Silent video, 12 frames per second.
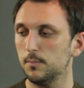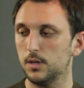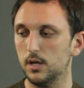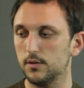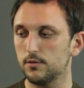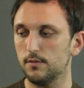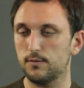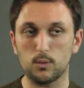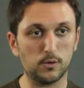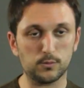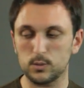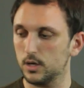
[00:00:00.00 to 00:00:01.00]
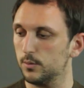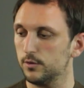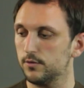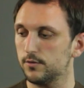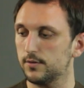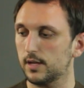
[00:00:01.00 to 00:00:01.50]
plus four squared,
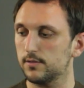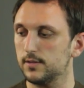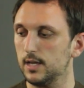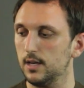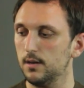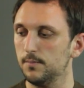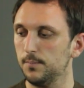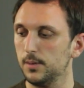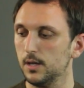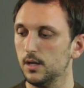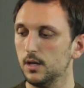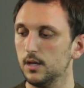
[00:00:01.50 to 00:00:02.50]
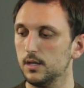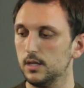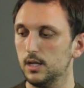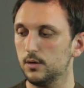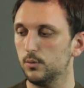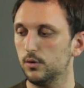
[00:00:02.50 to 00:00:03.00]
which is sixteen,
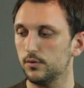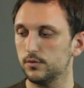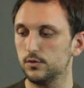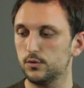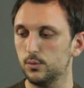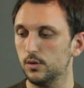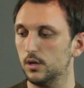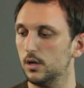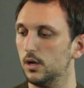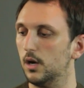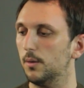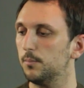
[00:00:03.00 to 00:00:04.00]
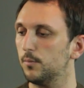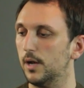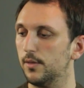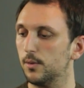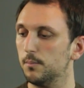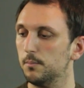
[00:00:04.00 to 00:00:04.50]
equals, uh,
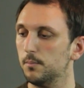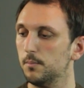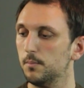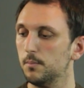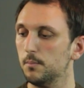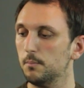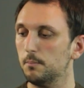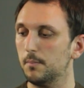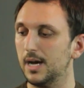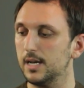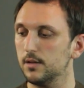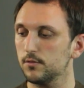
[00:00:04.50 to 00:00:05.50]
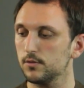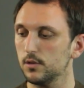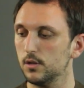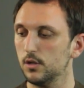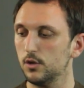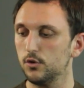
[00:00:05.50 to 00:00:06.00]
rather, minus
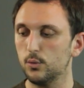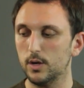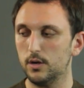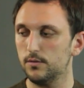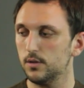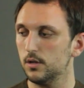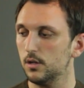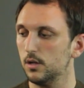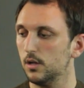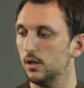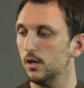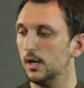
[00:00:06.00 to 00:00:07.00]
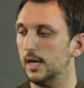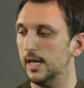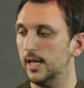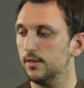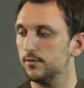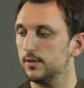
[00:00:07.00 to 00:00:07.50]
twelve.
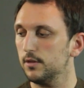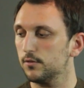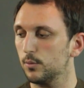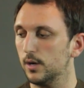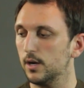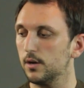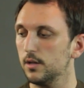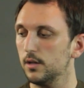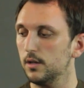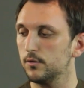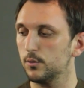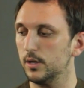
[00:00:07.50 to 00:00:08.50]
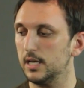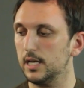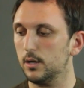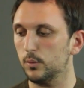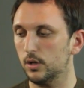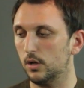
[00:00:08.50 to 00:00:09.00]
And C squared is going to
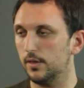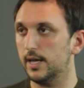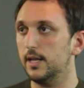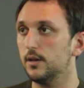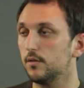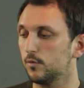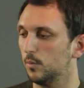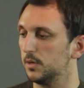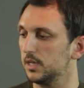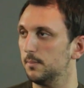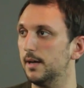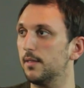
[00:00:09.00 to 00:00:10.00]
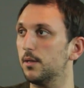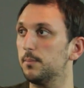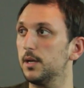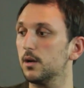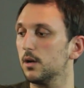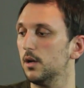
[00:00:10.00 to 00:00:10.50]
equal all that. So we'll bring the math
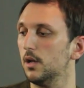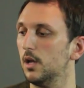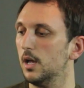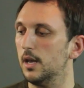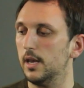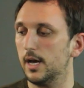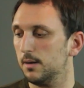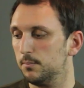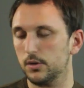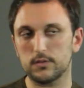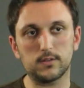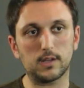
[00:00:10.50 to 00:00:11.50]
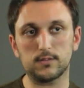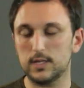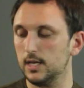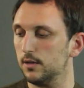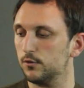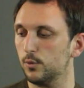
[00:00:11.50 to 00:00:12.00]
up here. nine plus
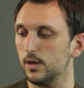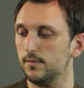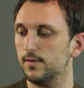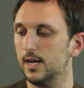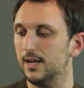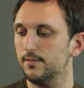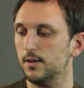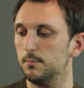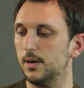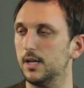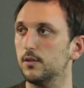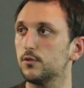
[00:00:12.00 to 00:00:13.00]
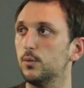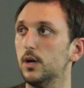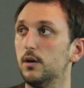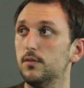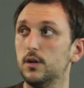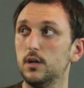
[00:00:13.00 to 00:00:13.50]
sixteen is twenty-five, minus
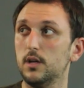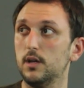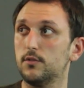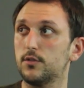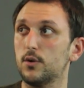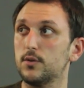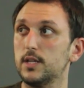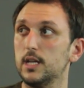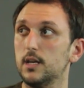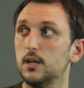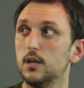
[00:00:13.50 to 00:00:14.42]
twelve is thirteen.